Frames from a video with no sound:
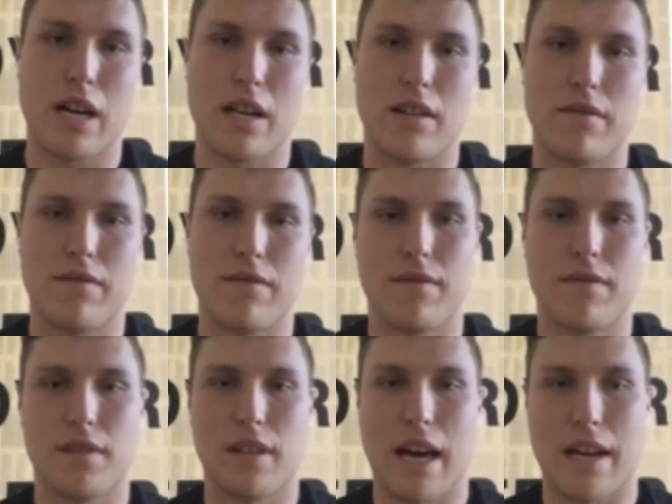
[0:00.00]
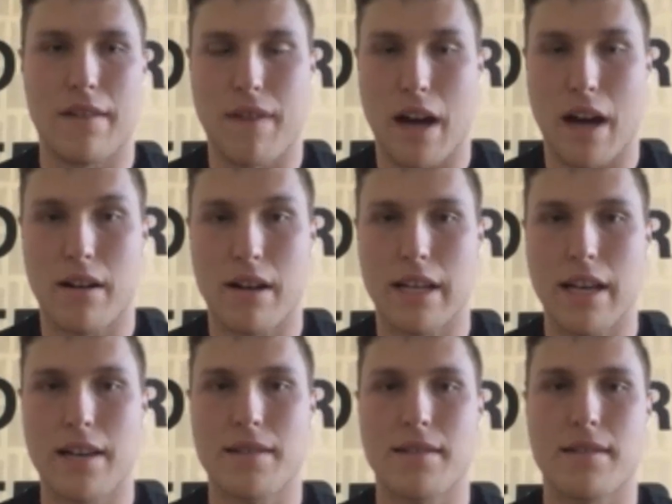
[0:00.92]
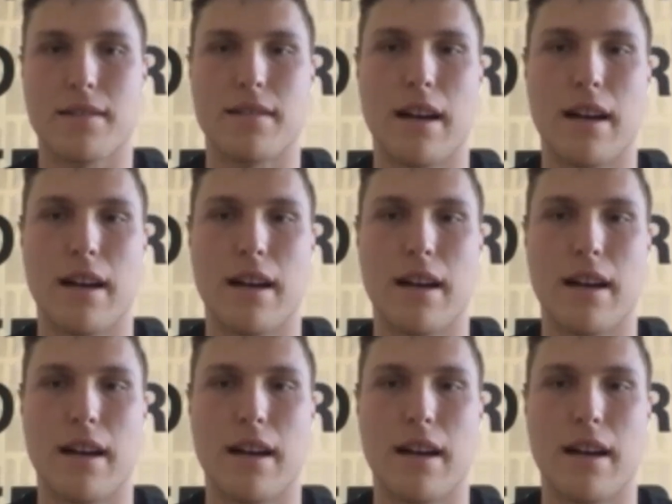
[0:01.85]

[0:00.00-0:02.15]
kind of line of fire, I guess.